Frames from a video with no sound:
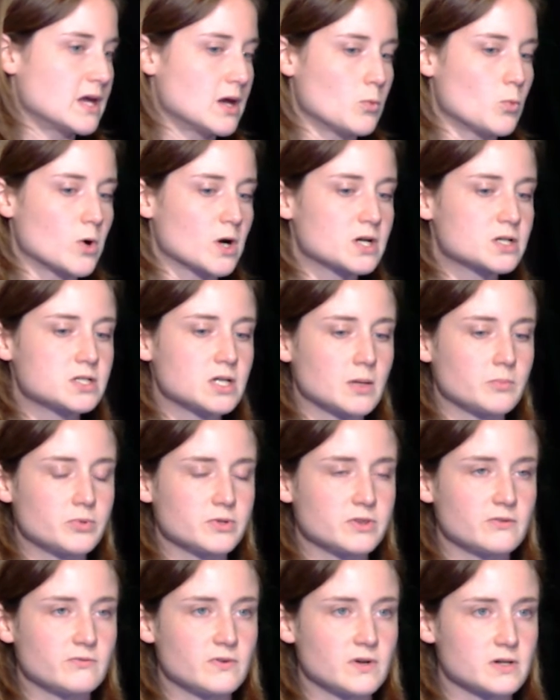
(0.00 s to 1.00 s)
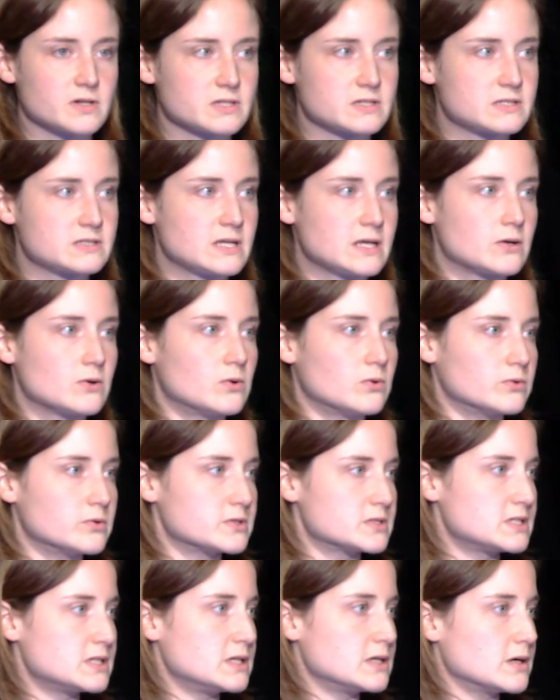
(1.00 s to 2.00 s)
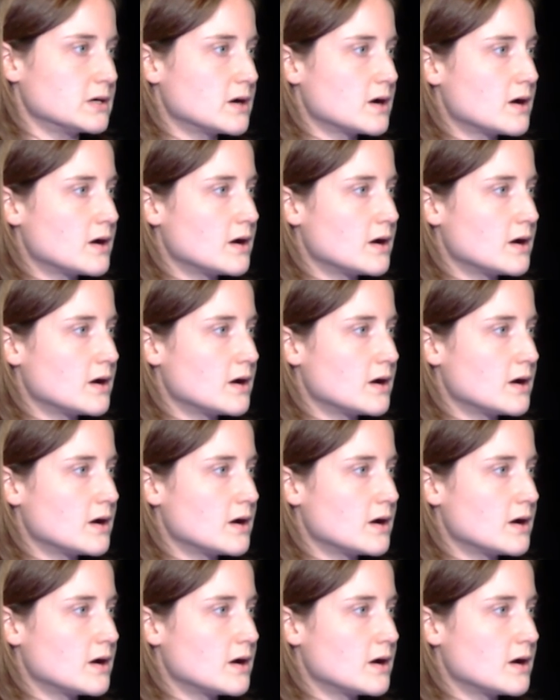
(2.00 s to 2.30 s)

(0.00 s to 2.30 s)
a workshop with the various stakeholders here.